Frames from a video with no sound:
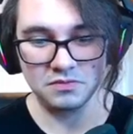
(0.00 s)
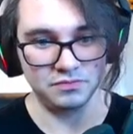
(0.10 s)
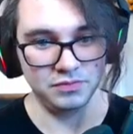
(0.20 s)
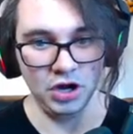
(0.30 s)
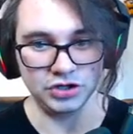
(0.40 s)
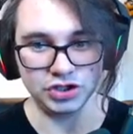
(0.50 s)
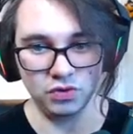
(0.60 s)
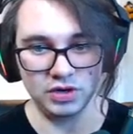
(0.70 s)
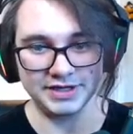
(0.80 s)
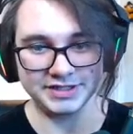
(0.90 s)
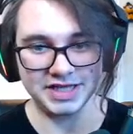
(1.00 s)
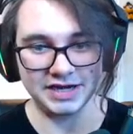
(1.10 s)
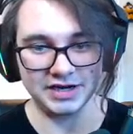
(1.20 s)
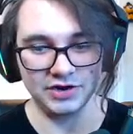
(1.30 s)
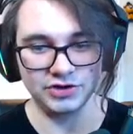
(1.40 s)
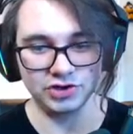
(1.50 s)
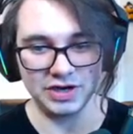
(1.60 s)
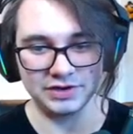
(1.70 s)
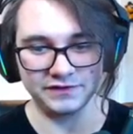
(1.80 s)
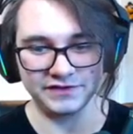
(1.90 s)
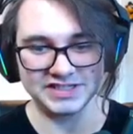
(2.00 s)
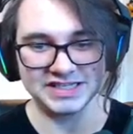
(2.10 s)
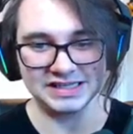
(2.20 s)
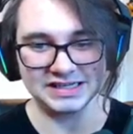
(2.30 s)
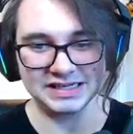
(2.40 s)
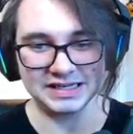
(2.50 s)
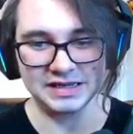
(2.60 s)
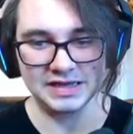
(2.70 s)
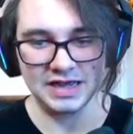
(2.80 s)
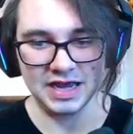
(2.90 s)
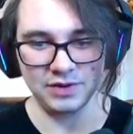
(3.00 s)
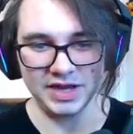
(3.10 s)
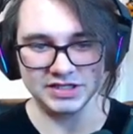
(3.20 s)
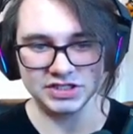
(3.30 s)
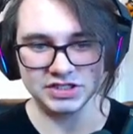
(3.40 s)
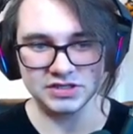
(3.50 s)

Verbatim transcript: I'm not sure. I guess they had an underground facility. Anyways... He